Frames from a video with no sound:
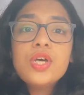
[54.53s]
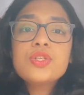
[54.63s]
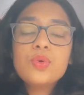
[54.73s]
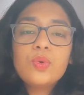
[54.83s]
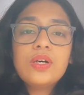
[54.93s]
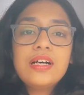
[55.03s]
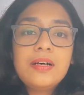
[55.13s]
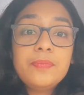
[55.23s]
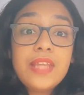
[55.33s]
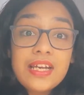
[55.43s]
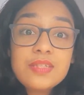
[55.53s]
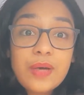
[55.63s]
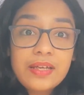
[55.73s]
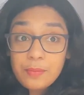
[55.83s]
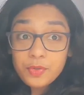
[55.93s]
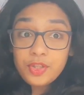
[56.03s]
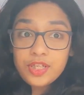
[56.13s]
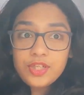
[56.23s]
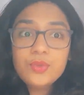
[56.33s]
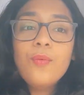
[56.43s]
So that is why I'm going to
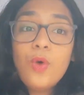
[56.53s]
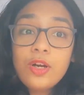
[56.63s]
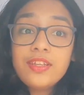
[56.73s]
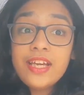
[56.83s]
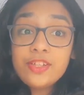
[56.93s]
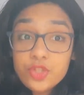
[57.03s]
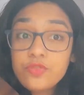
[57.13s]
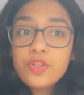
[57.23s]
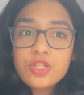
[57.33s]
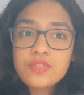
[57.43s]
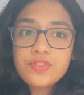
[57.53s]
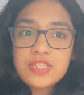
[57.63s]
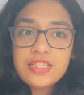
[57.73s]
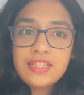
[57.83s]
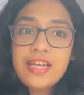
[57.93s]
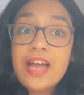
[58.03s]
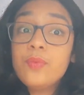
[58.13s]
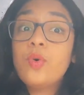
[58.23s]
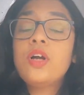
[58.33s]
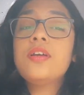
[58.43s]
tell you what the ancient philosophers said
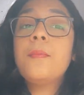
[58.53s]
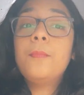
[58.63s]
and what